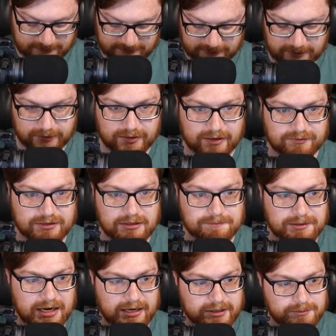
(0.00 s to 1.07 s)
I'll navigate
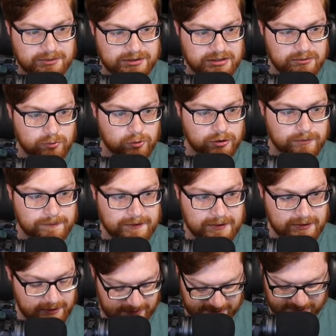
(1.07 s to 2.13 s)
back on my keyboard,
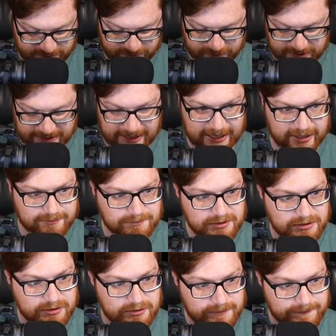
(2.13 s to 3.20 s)
enter
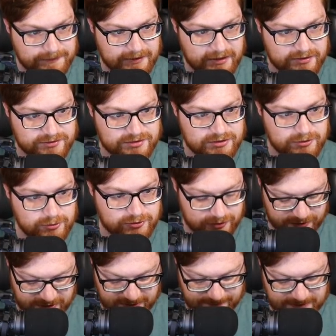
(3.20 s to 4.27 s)
admin as the
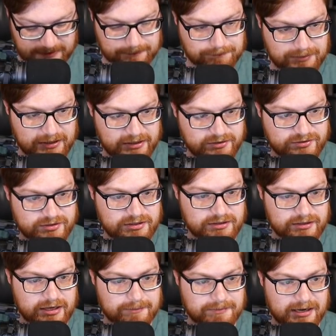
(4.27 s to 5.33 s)
username and paste in
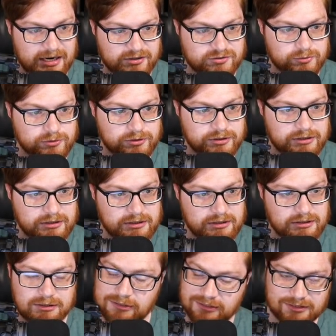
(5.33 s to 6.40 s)
that password.
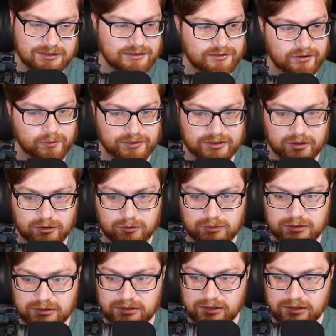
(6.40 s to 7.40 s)
There we go.